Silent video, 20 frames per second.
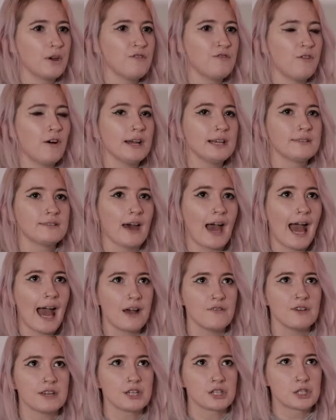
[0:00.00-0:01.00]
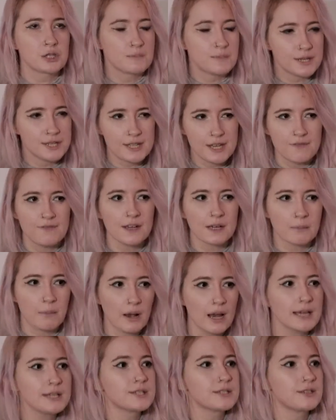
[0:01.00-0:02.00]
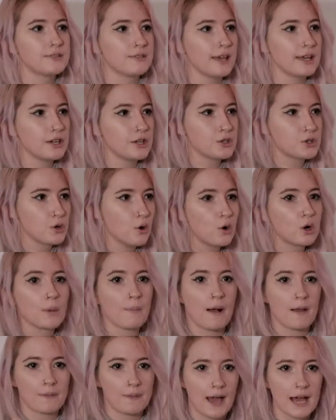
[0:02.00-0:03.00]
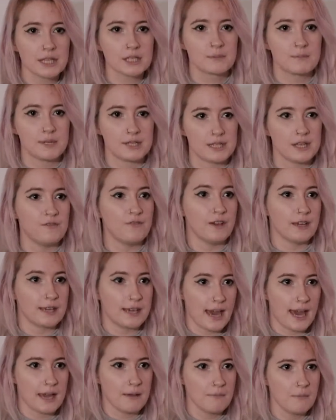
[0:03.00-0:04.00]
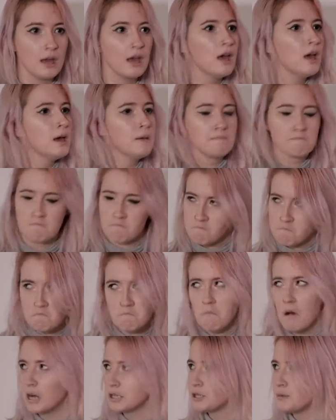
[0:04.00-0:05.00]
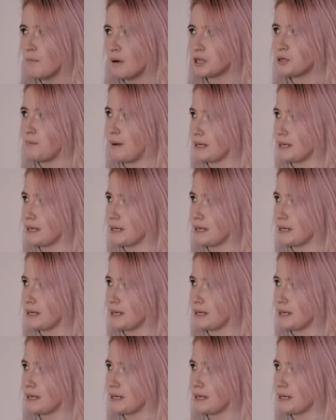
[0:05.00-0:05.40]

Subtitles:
we find that having a specific place that they can talk about that specific game, much, much